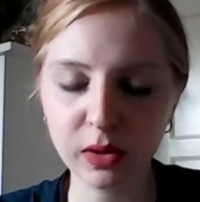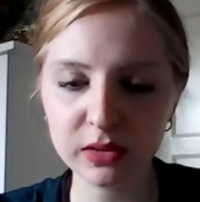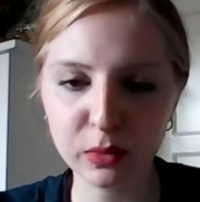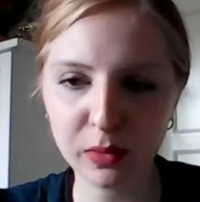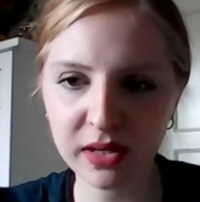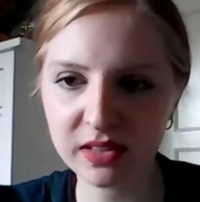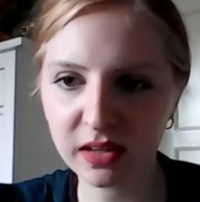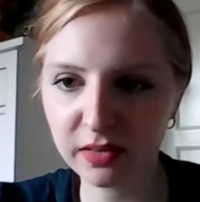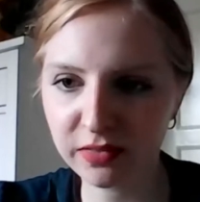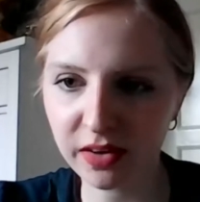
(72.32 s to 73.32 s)
whilst we're
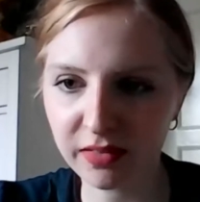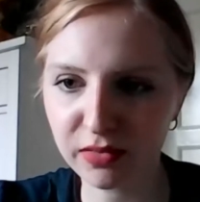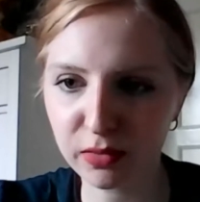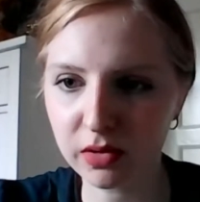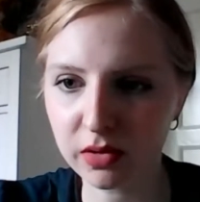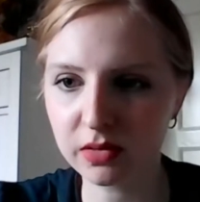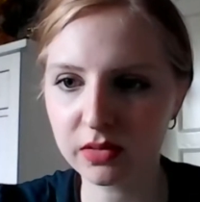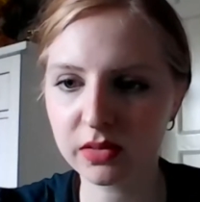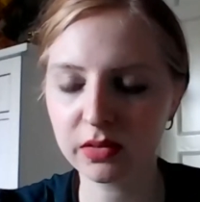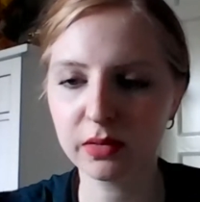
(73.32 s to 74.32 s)
waiting for
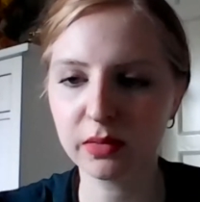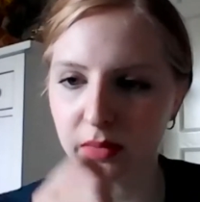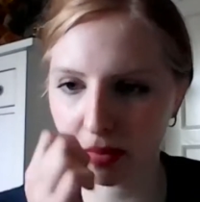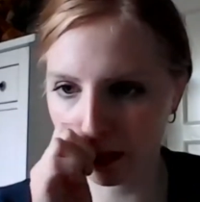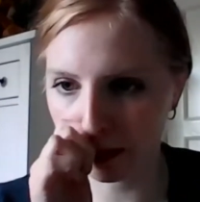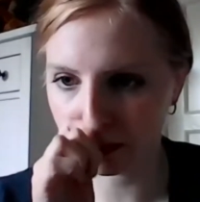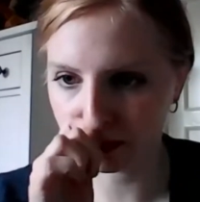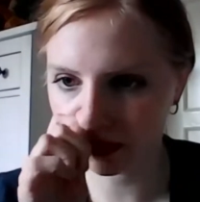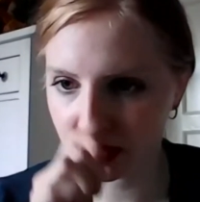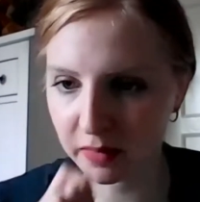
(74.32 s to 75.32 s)
everyone to
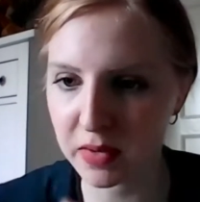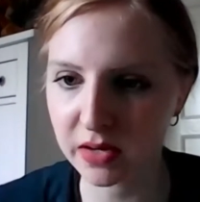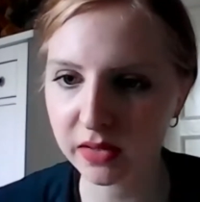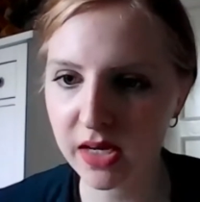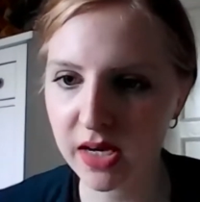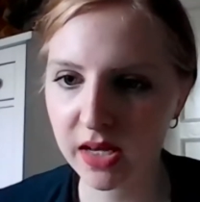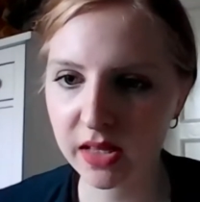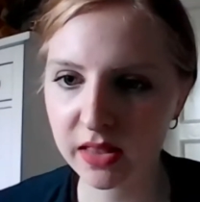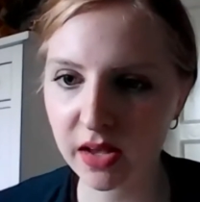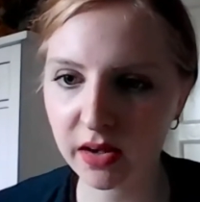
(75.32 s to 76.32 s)
um, come in,
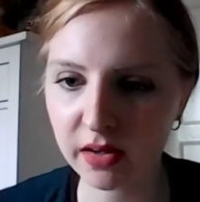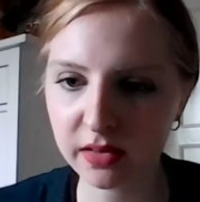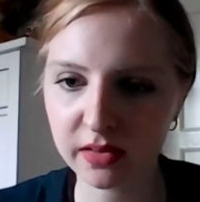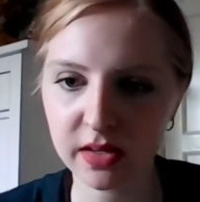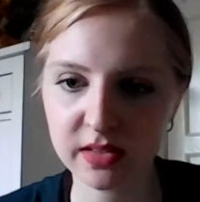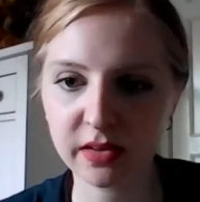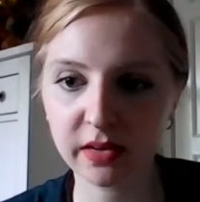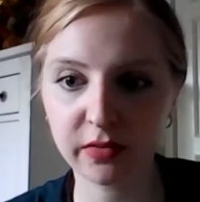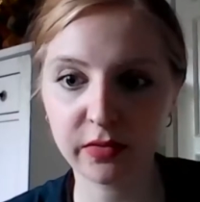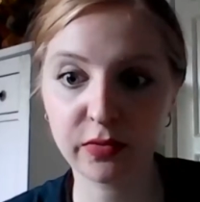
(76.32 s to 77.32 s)
there is
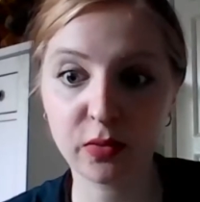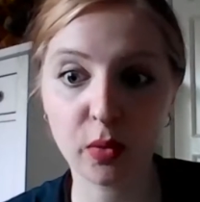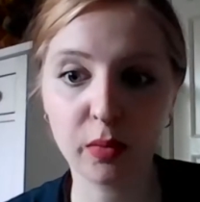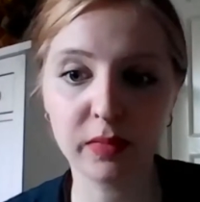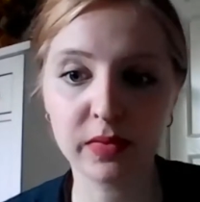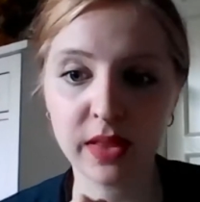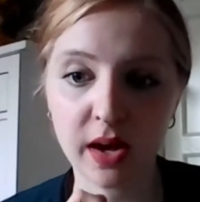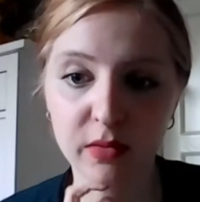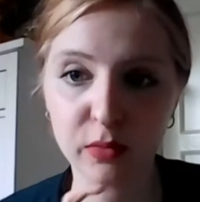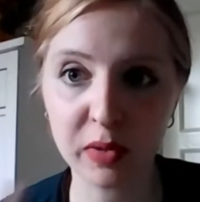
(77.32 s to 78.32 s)
a form
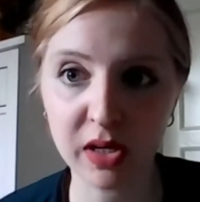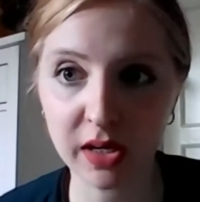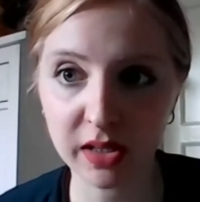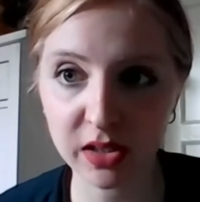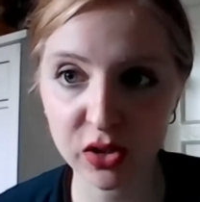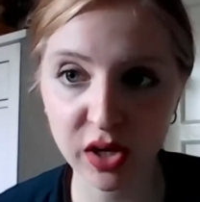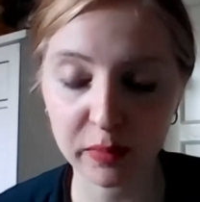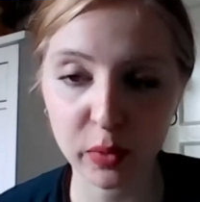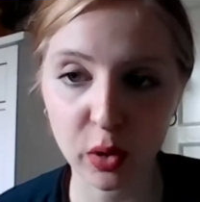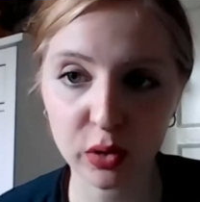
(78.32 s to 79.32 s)
that will be in the chat
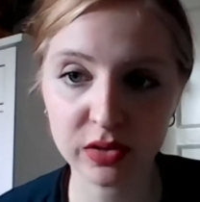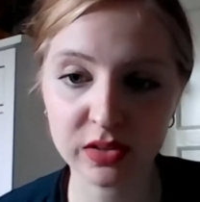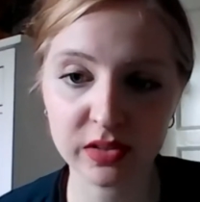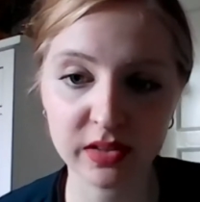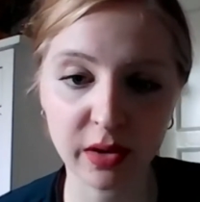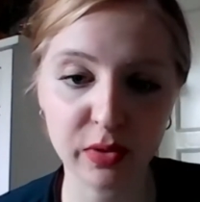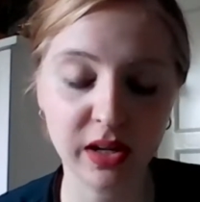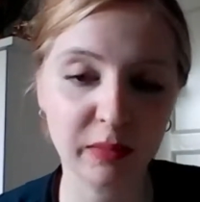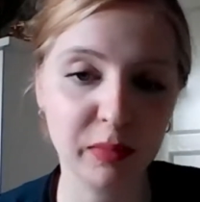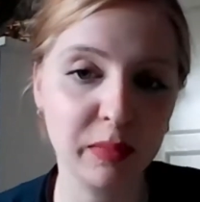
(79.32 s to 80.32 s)
box that we'd
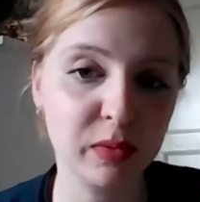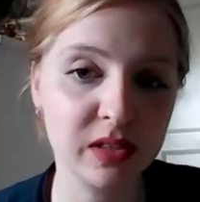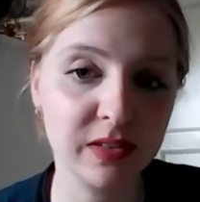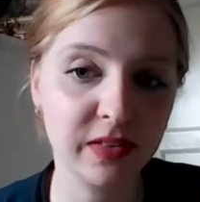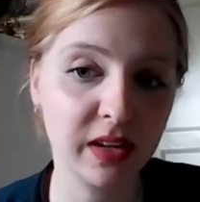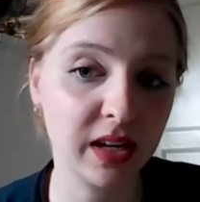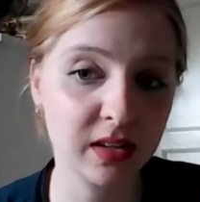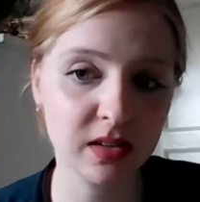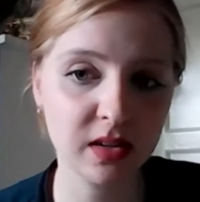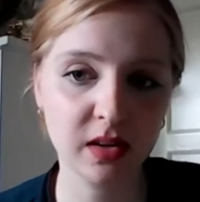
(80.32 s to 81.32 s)
like people to fill
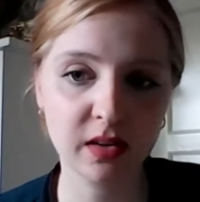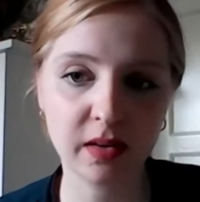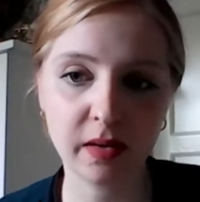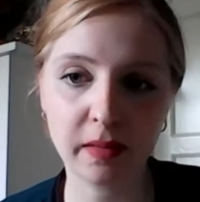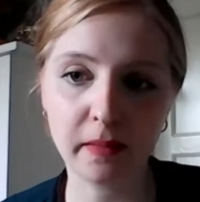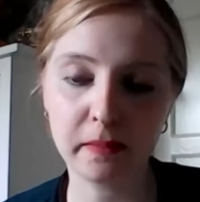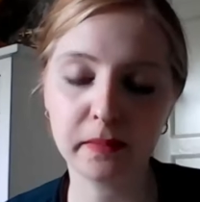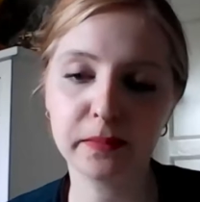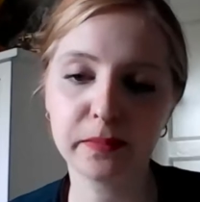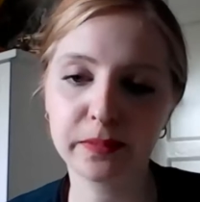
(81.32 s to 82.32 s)
in.
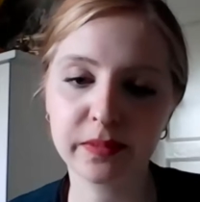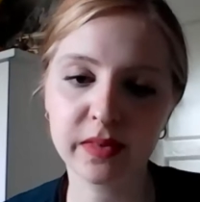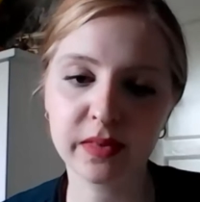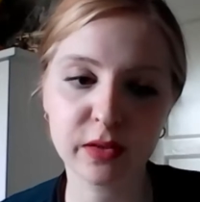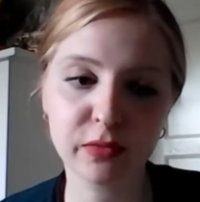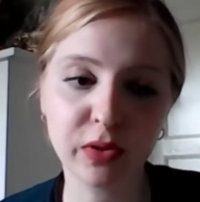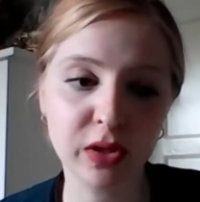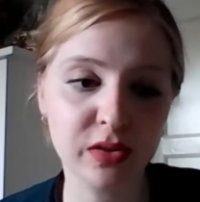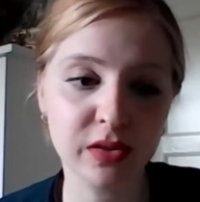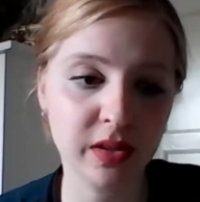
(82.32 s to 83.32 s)
Um, so if we
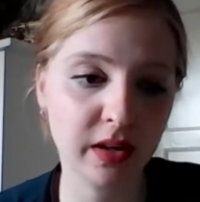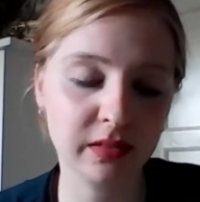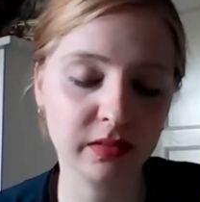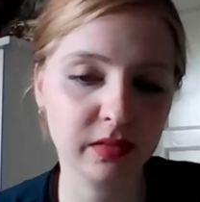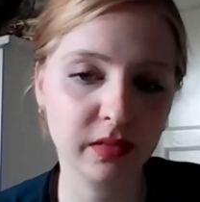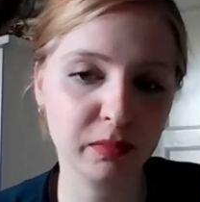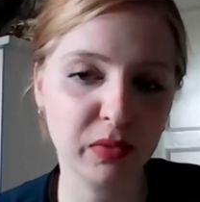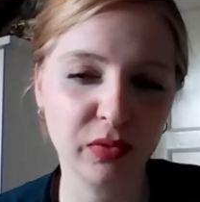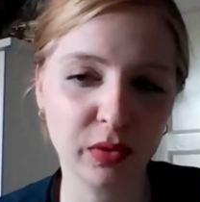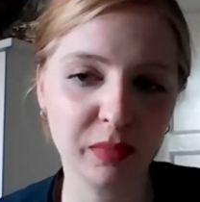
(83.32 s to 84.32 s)
could do that
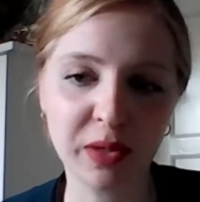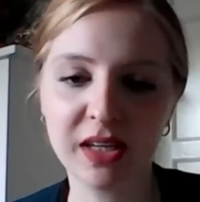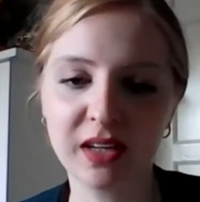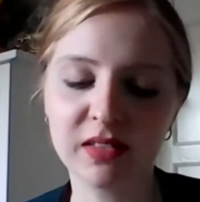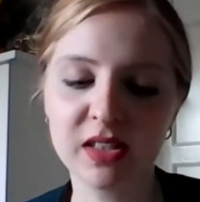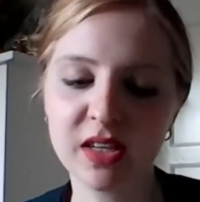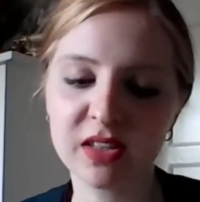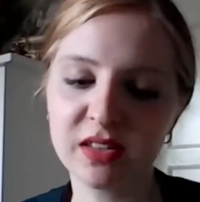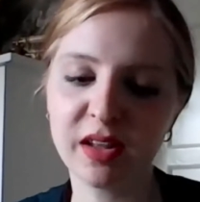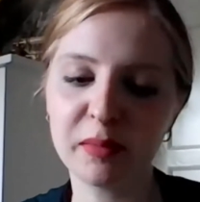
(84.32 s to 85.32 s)
before the beginning of the
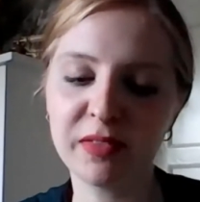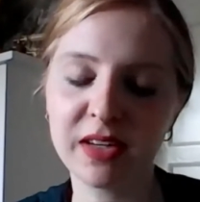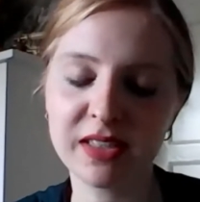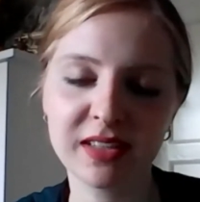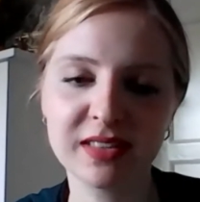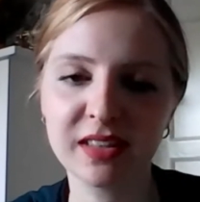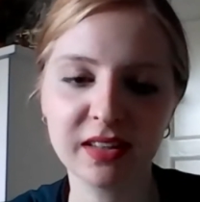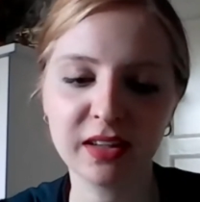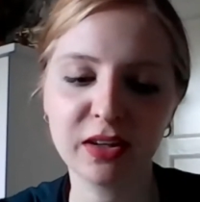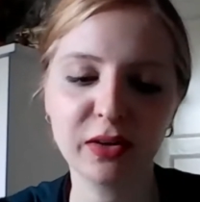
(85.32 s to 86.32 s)
session, that'd be fantastic.
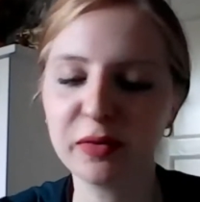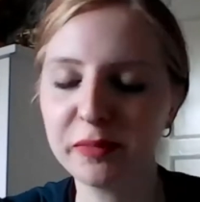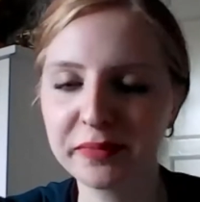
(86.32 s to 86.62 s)
Thank you.